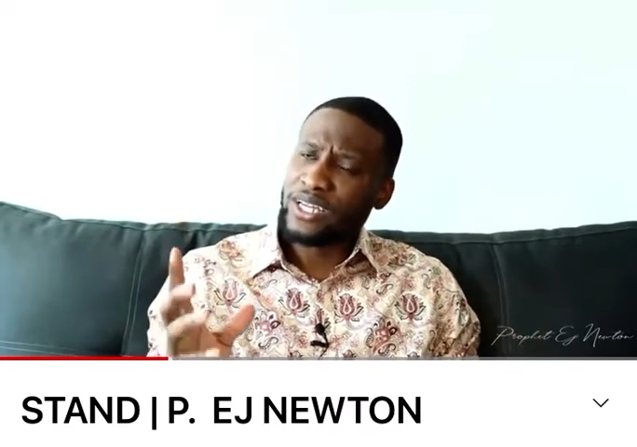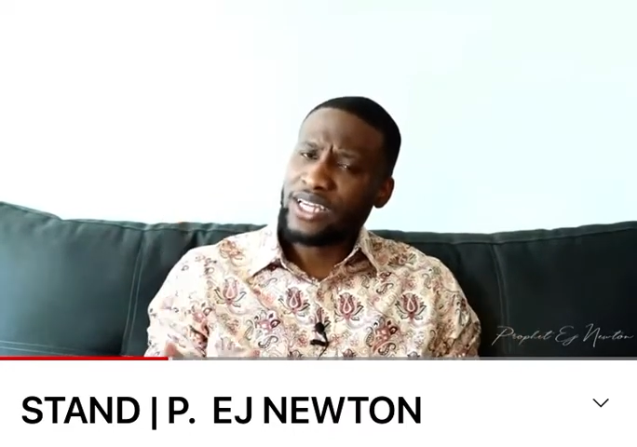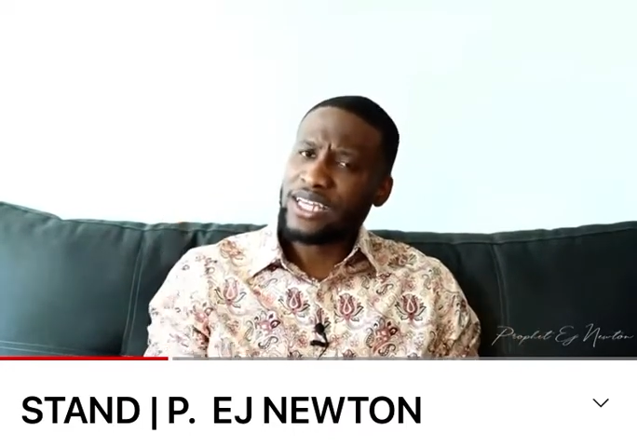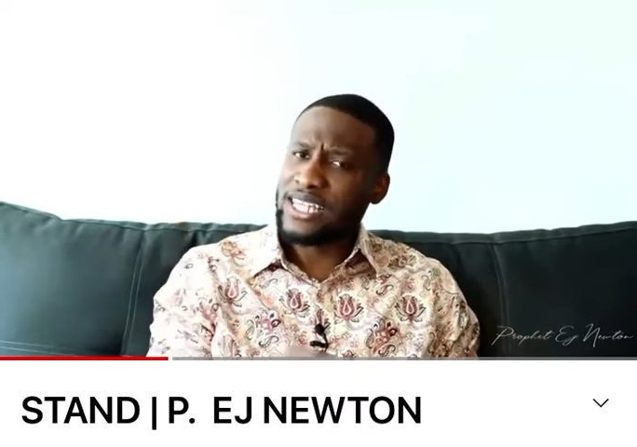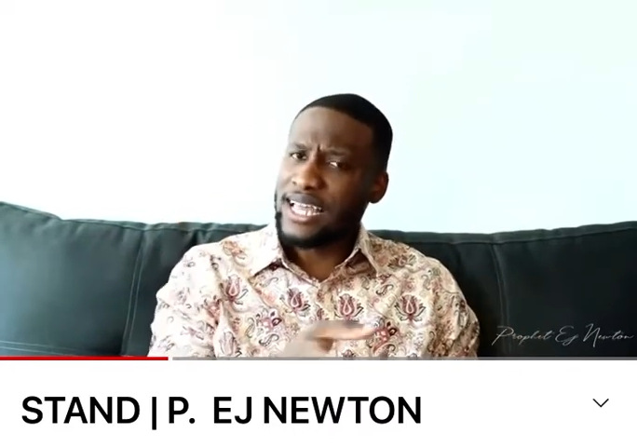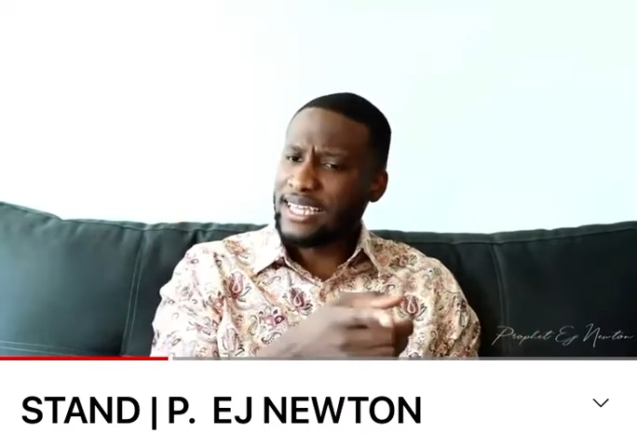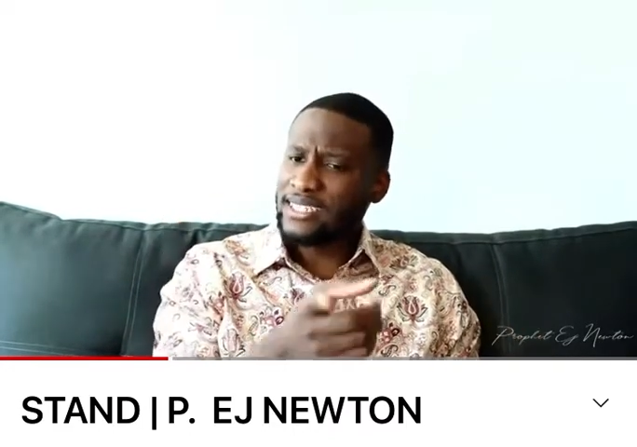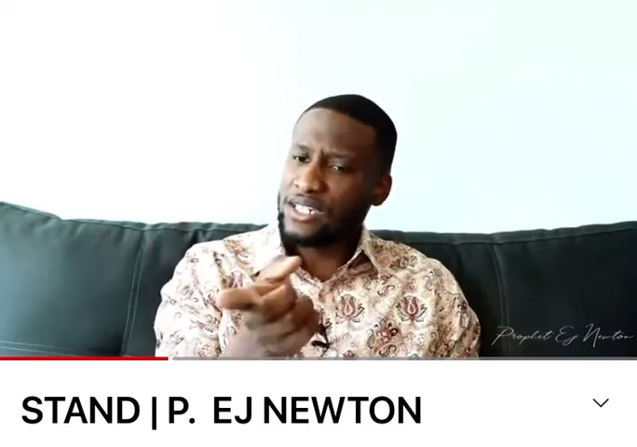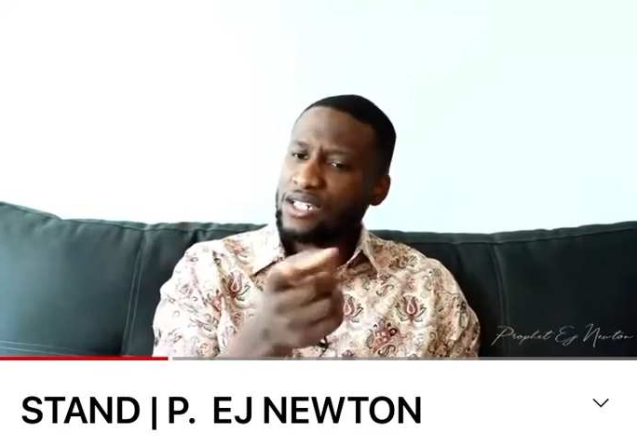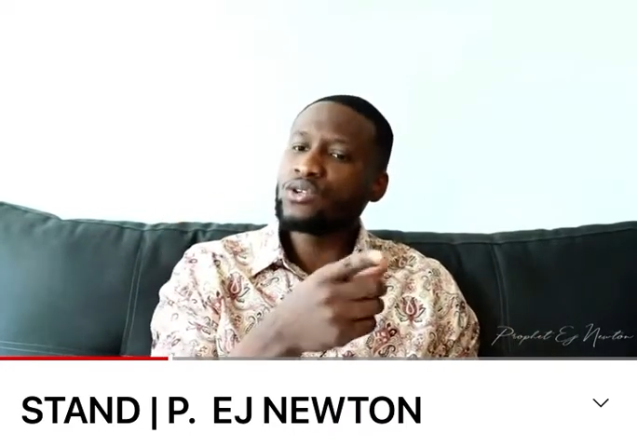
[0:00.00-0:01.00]
He's like, in
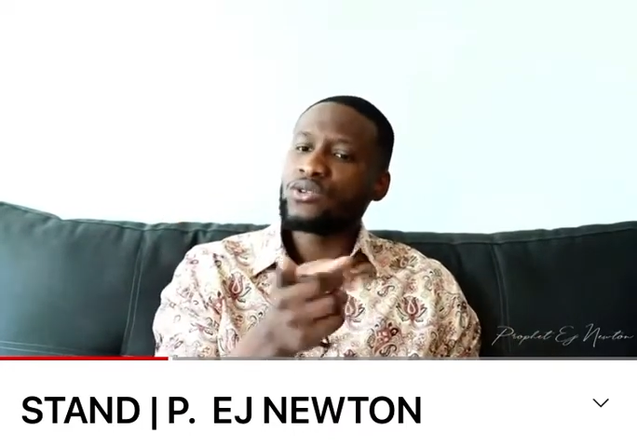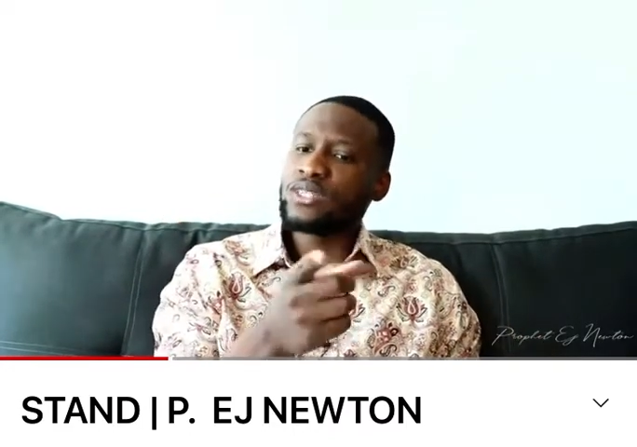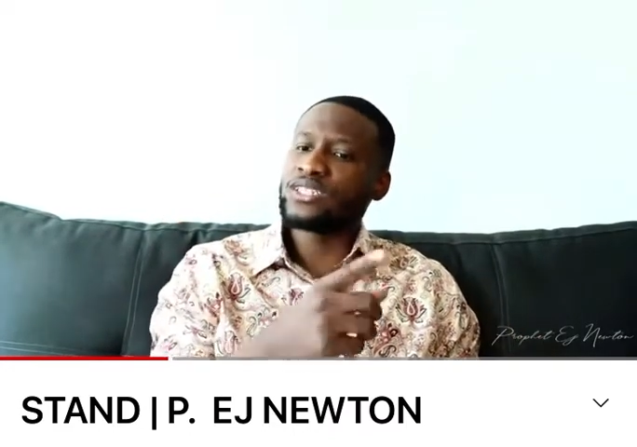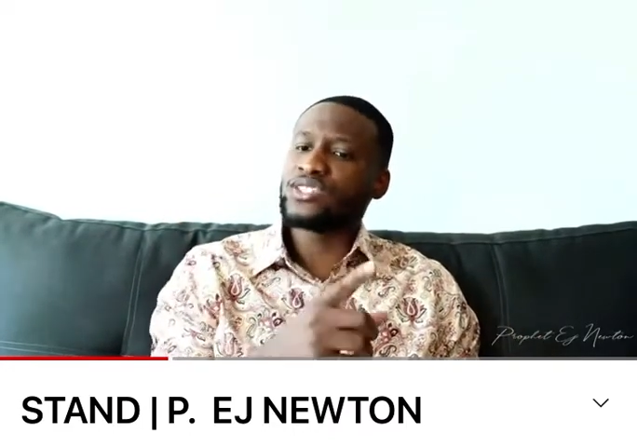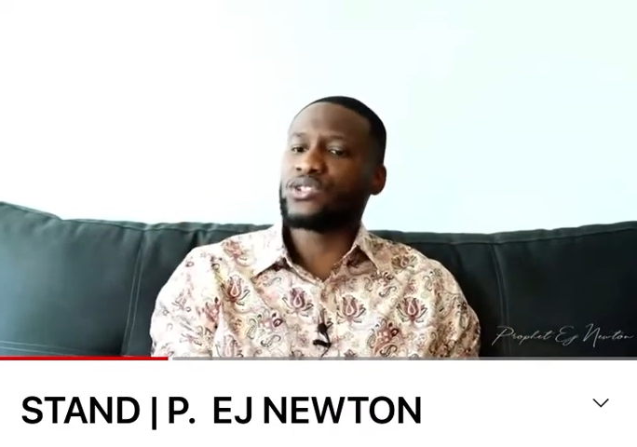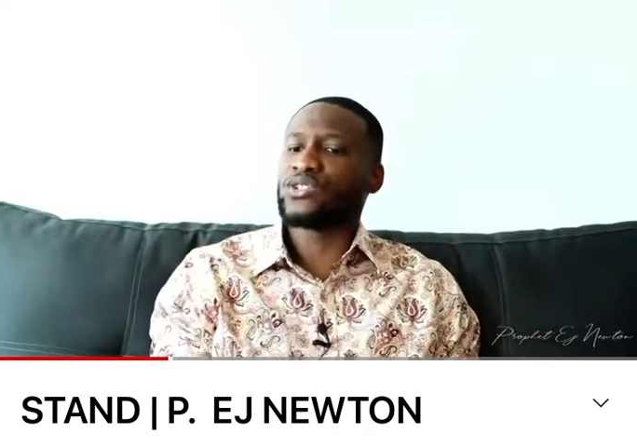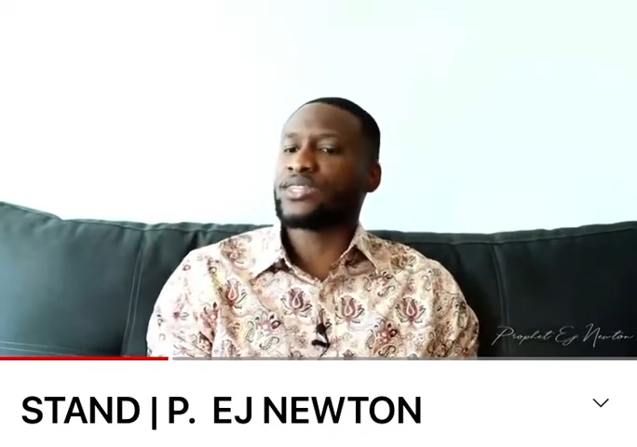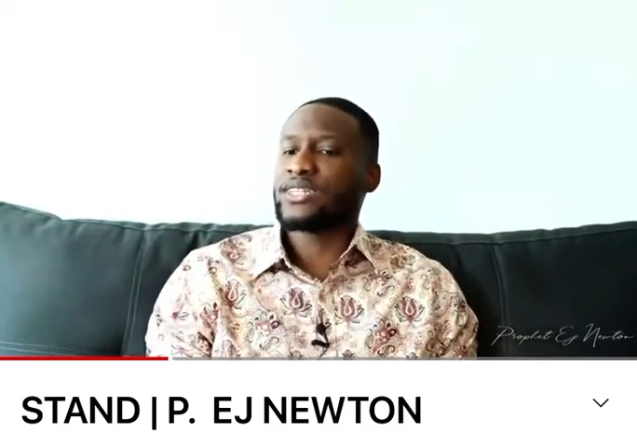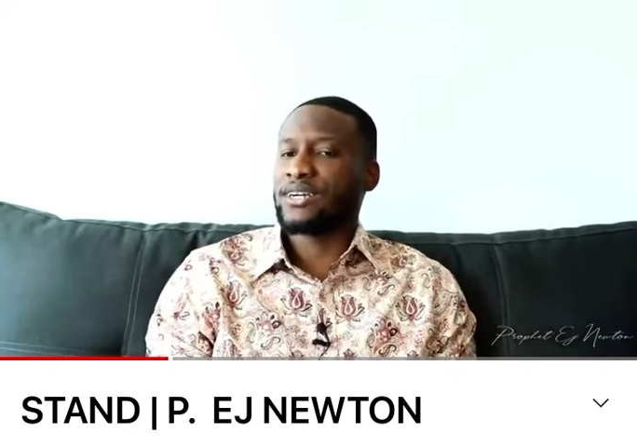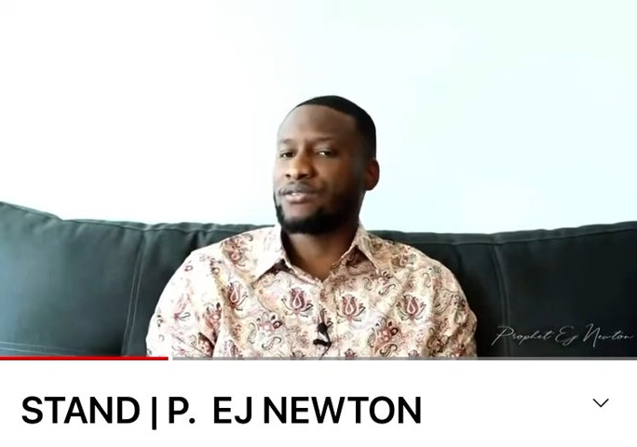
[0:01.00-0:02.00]
the little things, you're
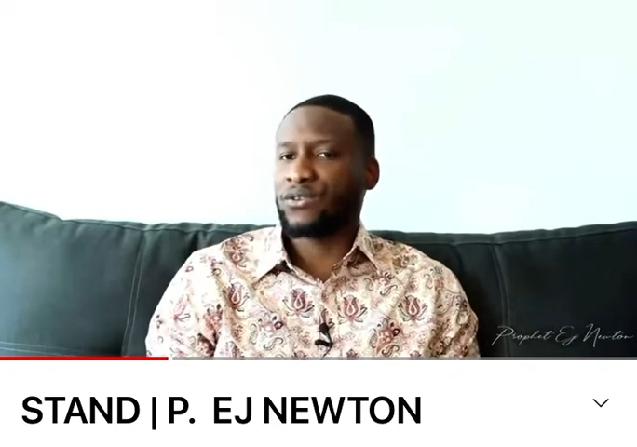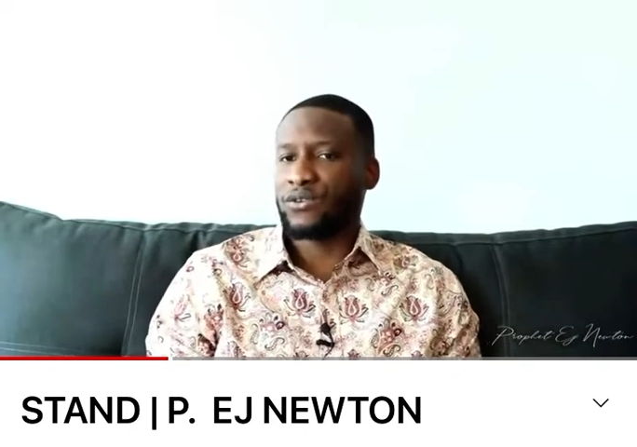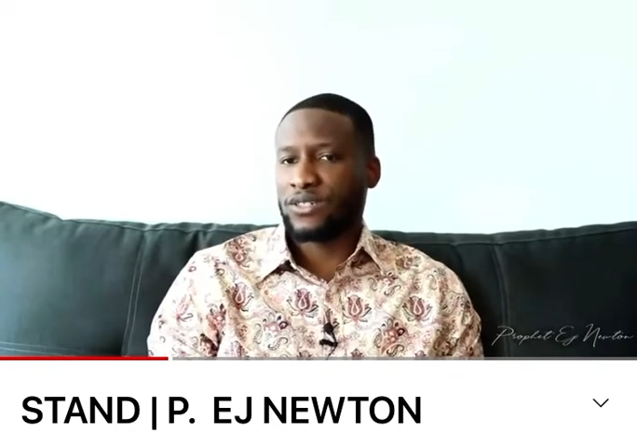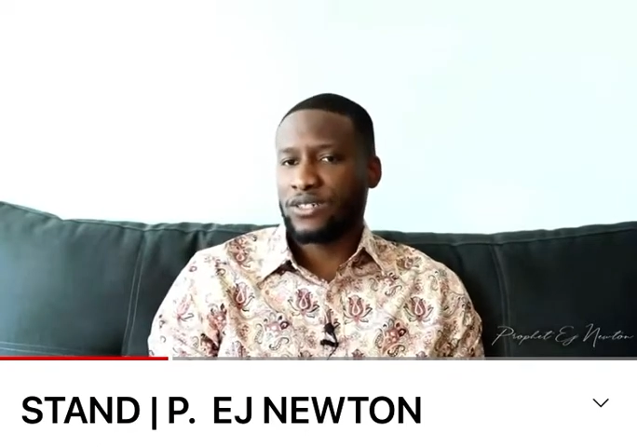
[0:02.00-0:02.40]
not thankful.